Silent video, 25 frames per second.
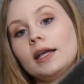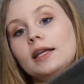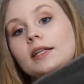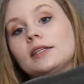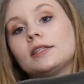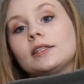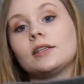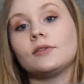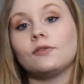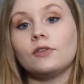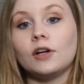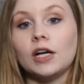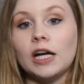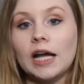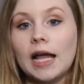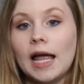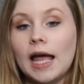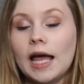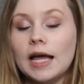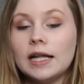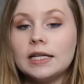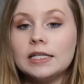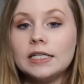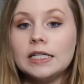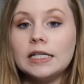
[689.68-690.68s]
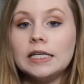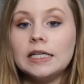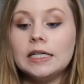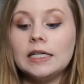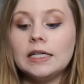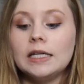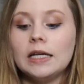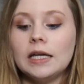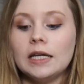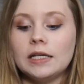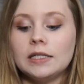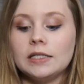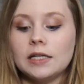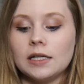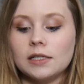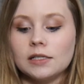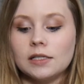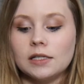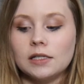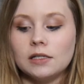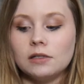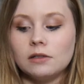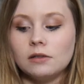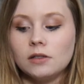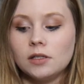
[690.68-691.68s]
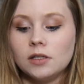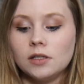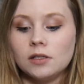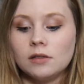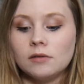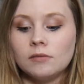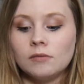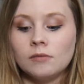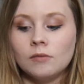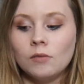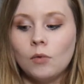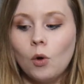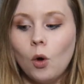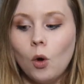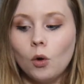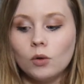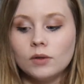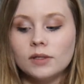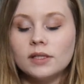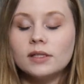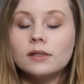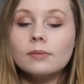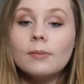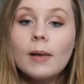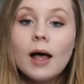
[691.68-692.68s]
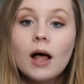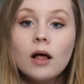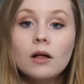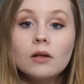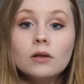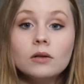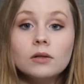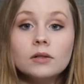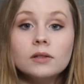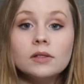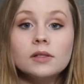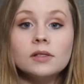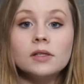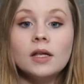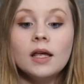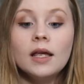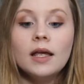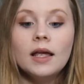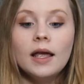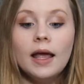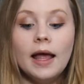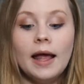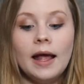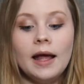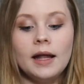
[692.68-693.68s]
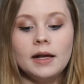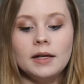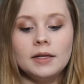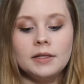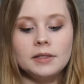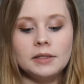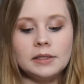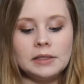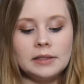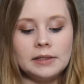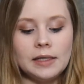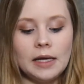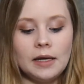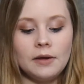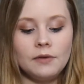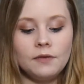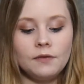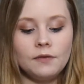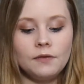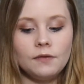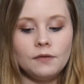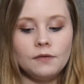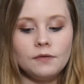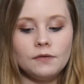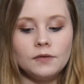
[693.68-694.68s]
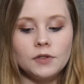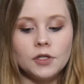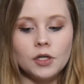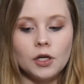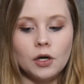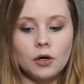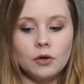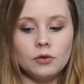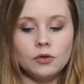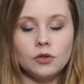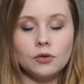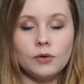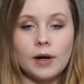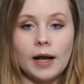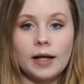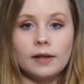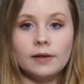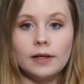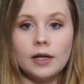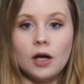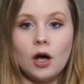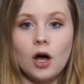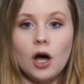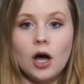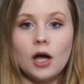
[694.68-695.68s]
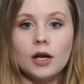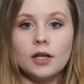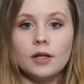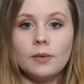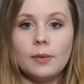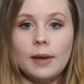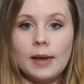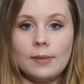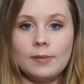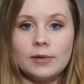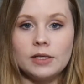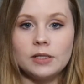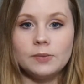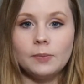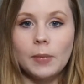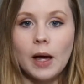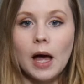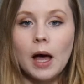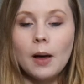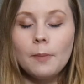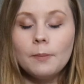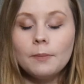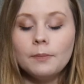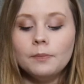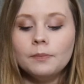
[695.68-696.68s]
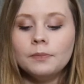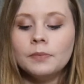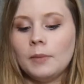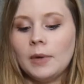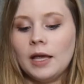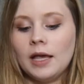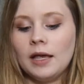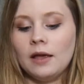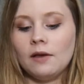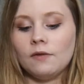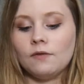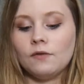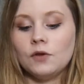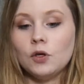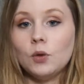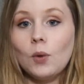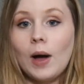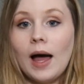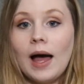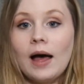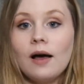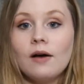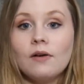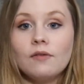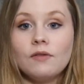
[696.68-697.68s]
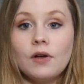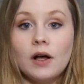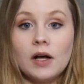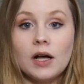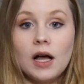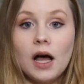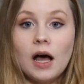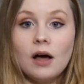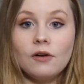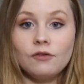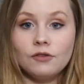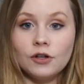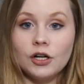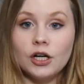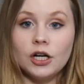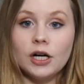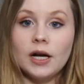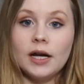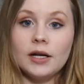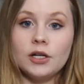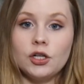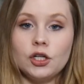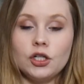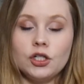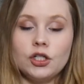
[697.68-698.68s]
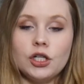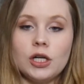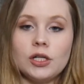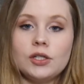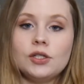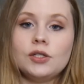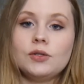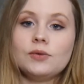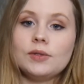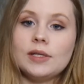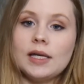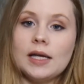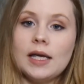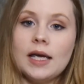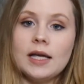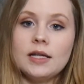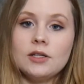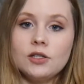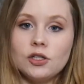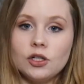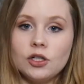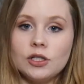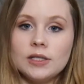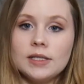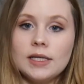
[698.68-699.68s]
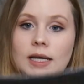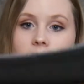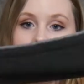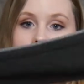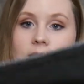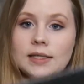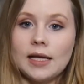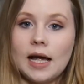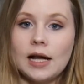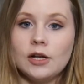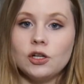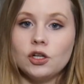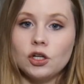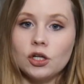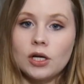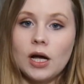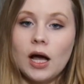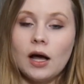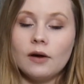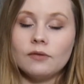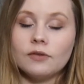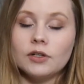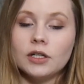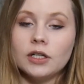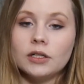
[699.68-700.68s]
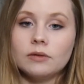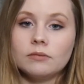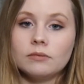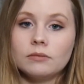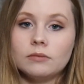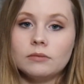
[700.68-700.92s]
It's very handy. It doesn't hold smells, and it's safe to go directly on the baby's bum. If you have a cover and you're just using inserts inside your cover,